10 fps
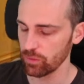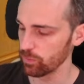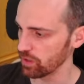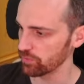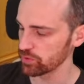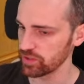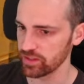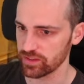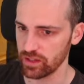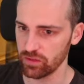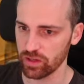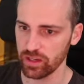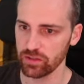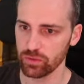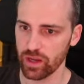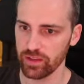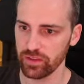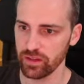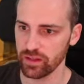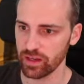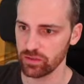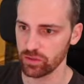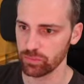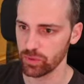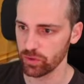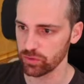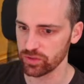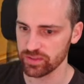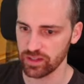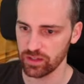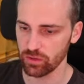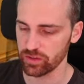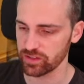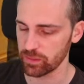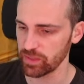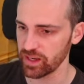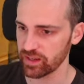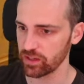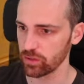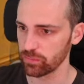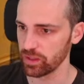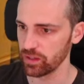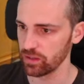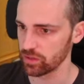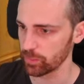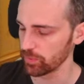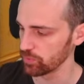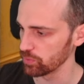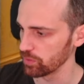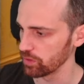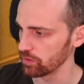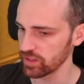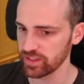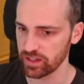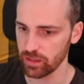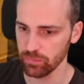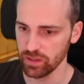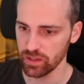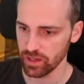You have to see the screen, okay? Your IDE cannot block your screen, or the terminal cannot be in top of your GeoGuessr game.